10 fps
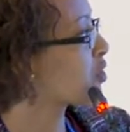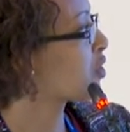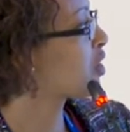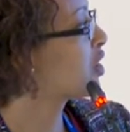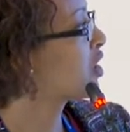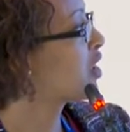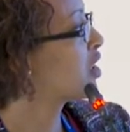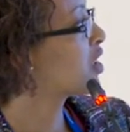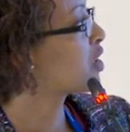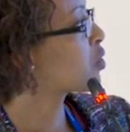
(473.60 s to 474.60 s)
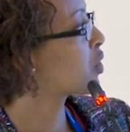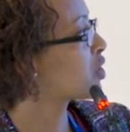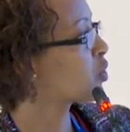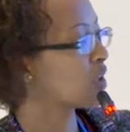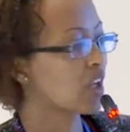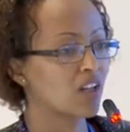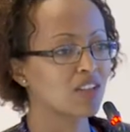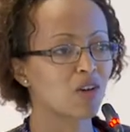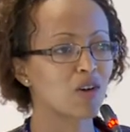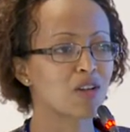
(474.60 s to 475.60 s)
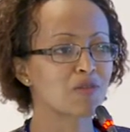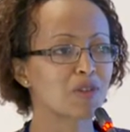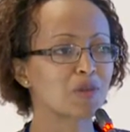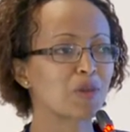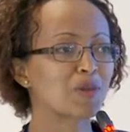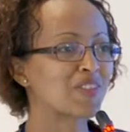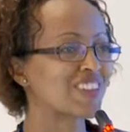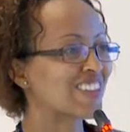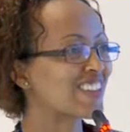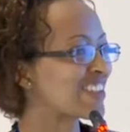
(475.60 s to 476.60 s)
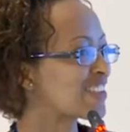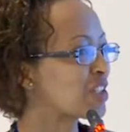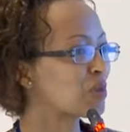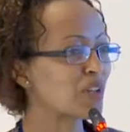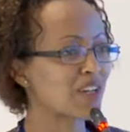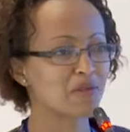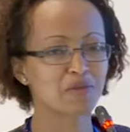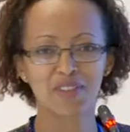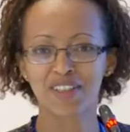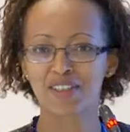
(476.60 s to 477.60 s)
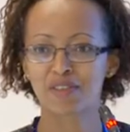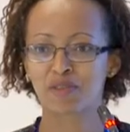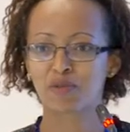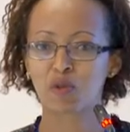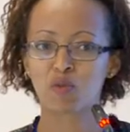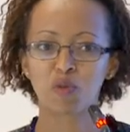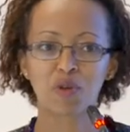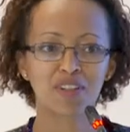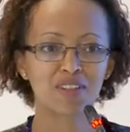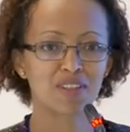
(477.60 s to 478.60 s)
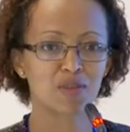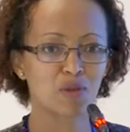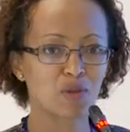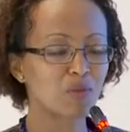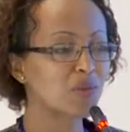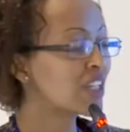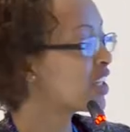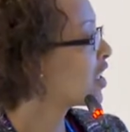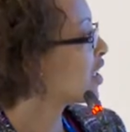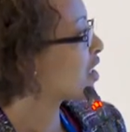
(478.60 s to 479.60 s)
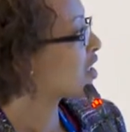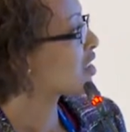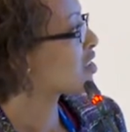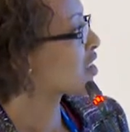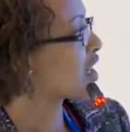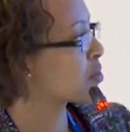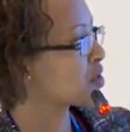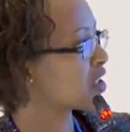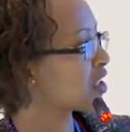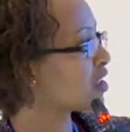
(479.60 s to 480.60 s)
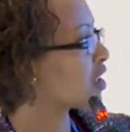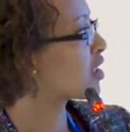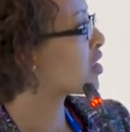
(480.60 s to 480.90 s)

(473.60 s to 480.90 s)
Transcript: on where to direct our effort on. I think we have a few people in this room capturing the